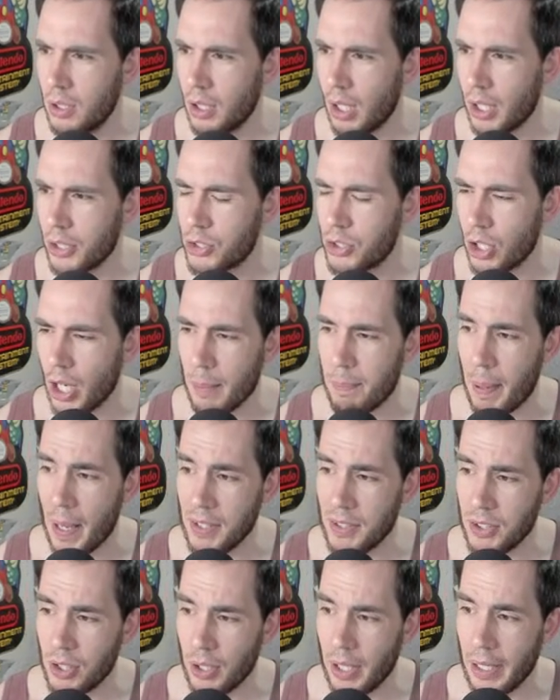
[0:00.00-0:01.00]
Uh, should I
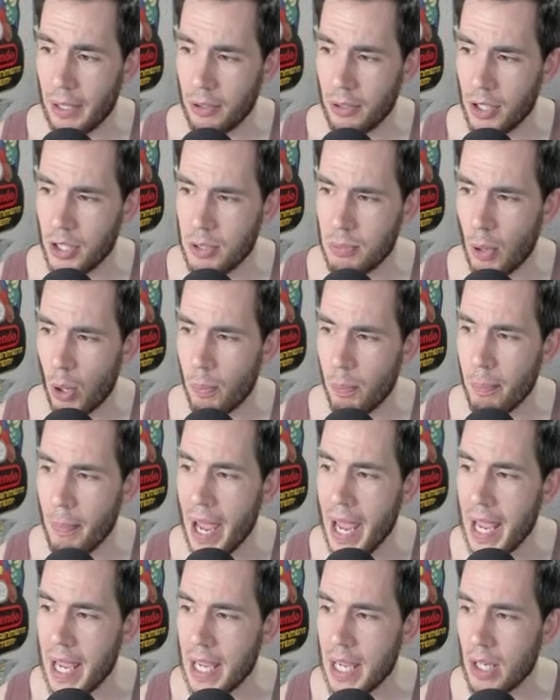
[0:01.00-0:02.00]
pester Heritage about
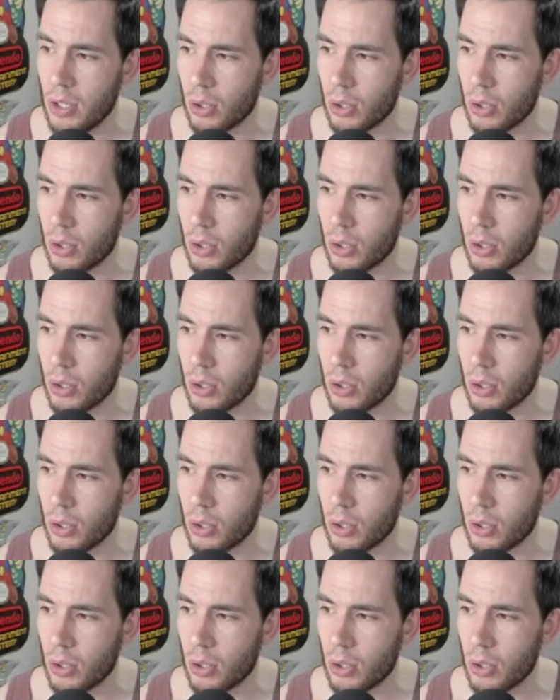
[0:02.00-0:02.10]
May,